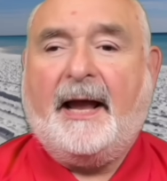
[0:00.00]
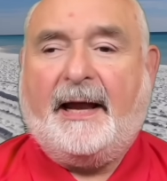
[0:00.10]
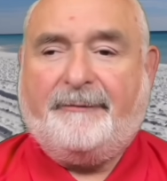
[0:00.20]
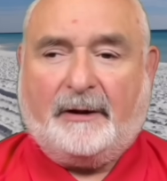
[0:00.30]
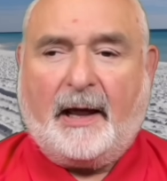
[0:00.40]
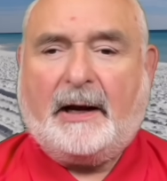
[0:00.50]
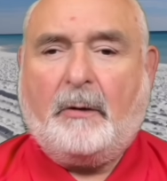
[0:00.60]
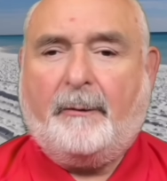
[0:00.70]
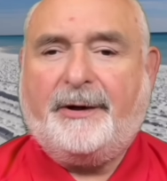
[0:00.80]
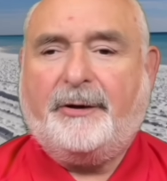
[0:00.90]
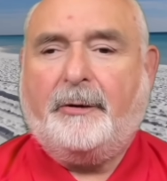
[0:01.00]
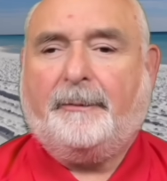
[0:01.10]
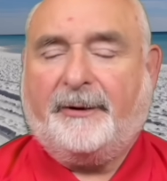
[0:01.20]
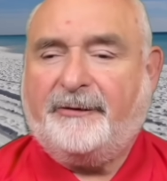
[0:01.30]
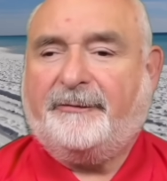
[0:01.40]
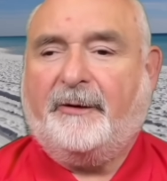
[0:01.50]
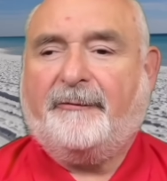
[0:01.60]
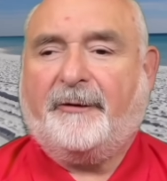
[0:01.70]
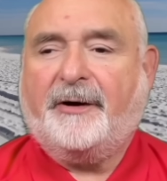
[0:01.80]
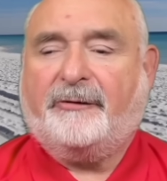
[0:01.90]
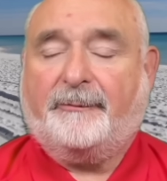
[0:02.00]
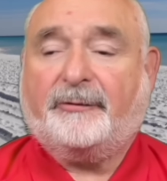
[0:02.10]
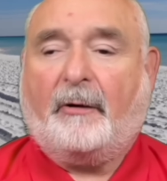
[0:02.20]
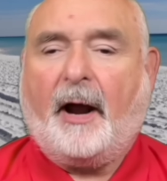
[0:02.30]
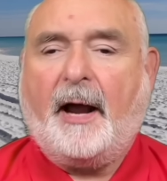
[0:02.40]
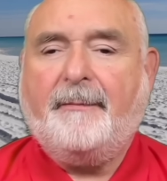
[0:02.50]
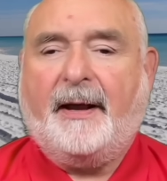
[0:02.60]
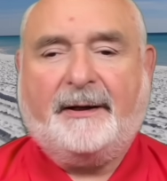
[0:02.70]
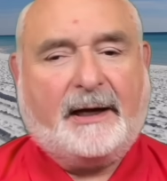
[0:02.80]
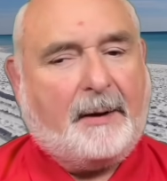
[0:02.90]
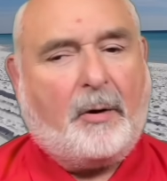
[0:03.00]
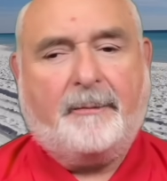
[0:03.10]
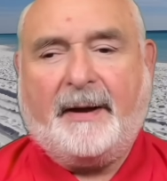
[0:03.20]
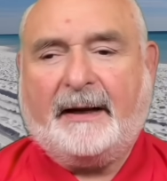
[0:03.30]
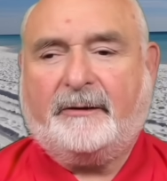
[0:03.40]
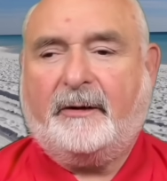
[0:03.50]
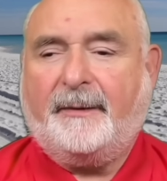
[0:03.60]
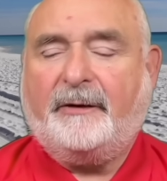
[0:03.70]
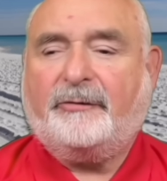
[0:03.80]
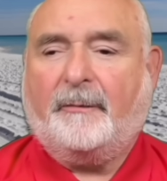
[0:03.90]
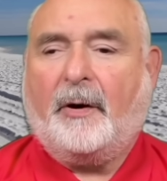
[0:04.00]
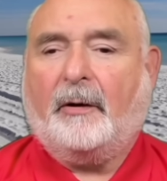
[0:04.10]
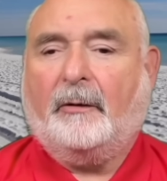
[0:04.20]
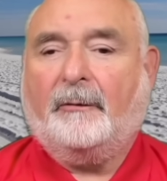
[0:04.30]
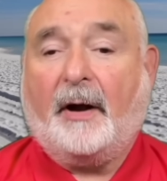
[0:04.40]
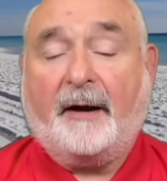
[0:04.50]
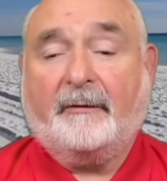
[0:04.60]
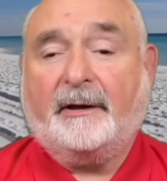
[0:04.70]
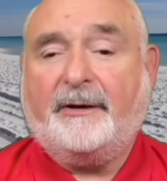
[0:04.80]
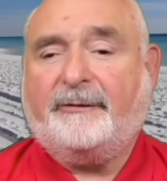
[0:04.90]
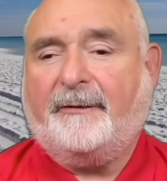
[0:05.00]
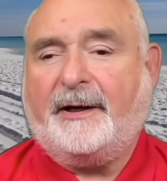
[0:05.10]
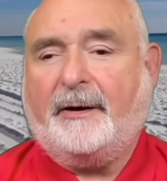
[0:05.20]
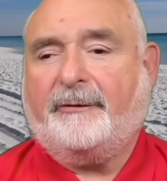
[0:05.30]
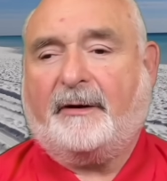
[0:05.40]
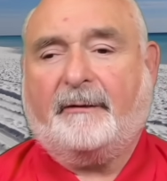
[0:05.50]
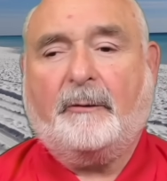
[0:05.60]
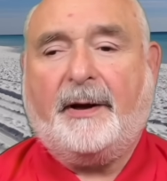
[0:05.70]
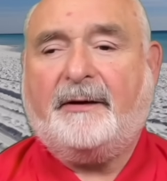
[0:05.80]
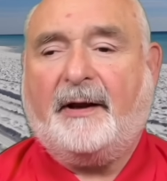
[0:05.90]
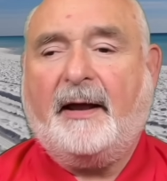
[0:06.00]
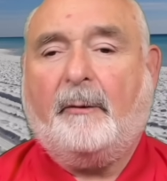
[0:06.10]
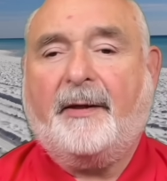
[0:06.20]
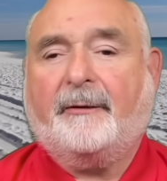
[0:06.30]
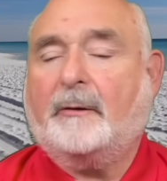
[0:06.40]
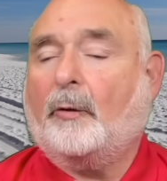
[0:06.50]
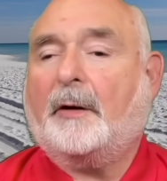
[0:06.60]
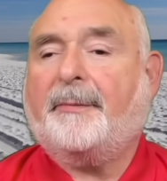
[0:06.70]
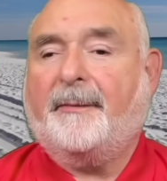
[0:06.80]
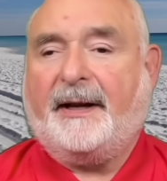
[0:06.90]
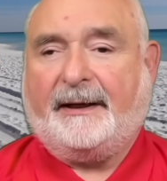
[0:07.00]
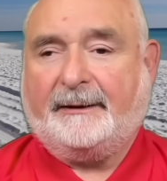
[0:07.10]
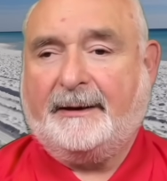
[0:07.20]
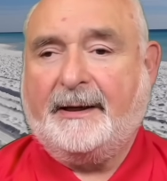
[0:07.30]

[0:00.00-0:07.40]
If you like what we do, please feel free to subscribe and come on back to the beach tomorrow. I release videos every weekday, weather and work permitting.